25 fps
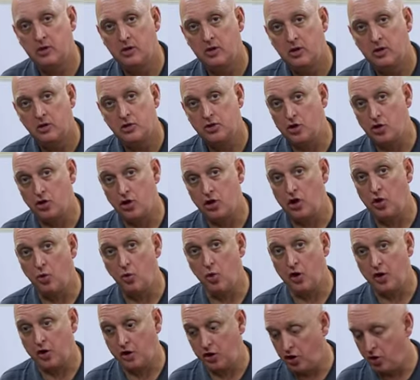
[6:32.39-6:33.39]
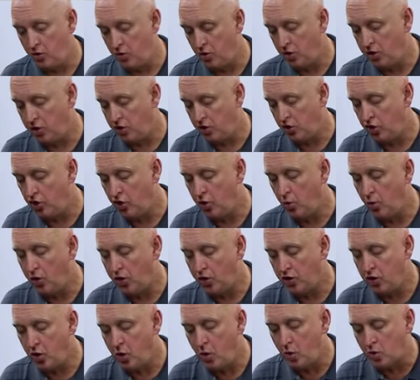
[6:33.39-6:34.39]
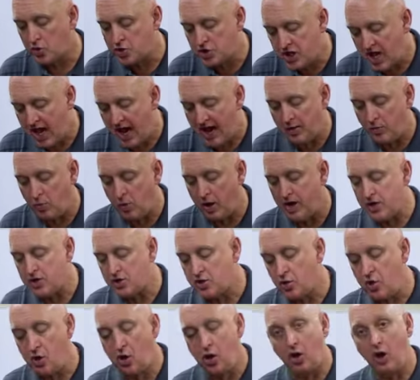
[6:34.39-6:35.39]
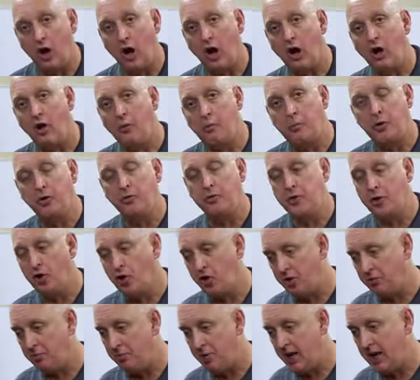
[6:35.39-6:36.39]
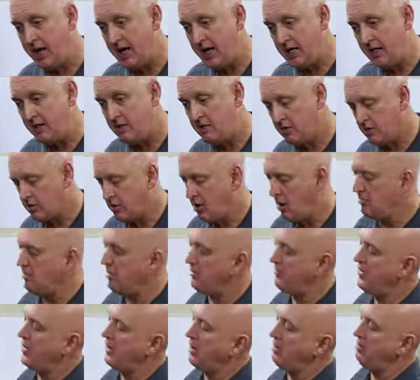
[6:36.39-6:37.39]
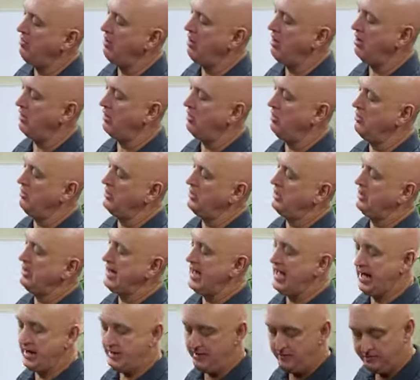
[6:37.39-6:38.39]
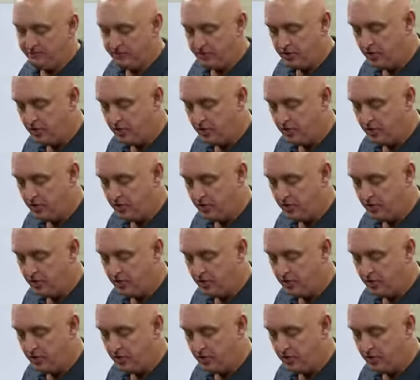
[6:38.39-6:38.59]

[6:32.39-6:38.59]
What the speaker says: So you don't want to go sideways movement on the blade. Caught my finger while I did that.